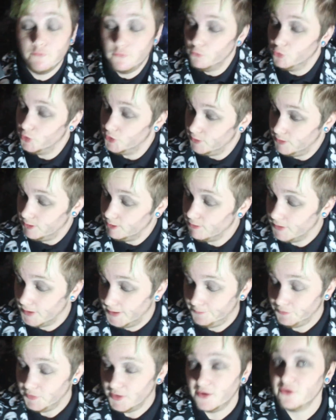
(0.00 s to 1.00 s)
We're doing alright.
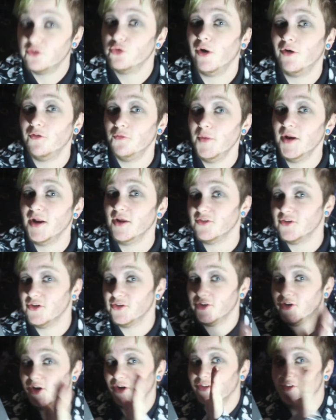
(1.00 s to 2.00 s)
12 minutes, it
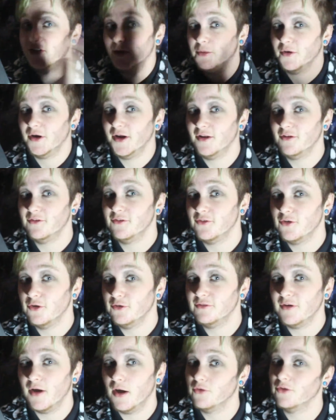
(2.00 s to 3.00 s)
starts separating into 2
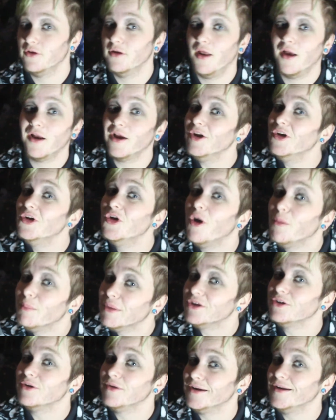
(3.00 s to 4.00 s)
files, and I cannot be
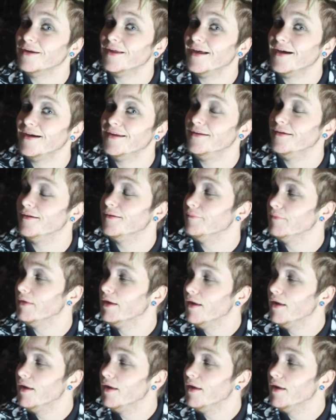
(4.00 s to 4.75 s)
doing an edit.